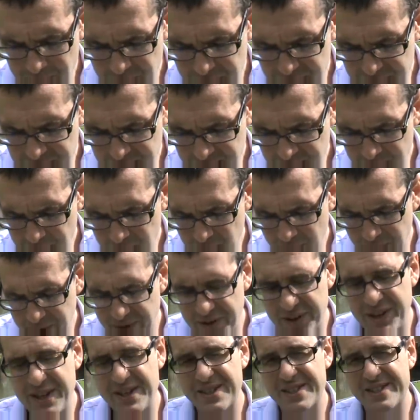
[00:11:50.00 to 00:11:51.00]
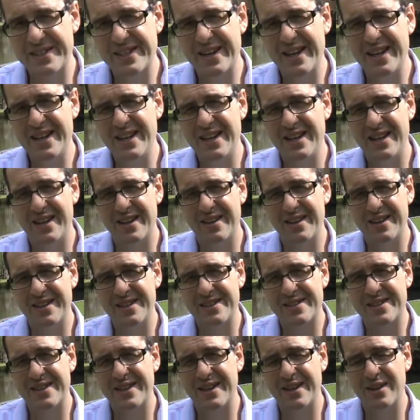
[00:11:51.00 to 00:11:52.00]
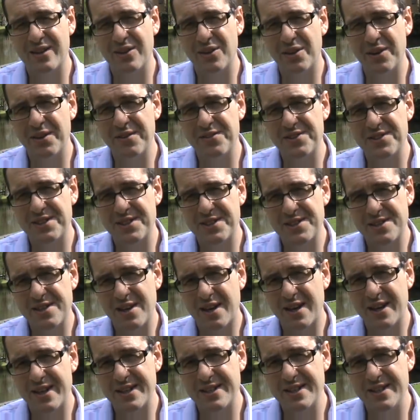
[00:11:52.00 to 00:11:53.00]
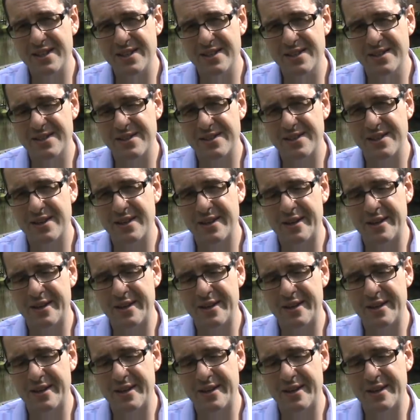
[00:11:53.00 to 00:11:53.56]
The important thing to say here is that in a lot of societies,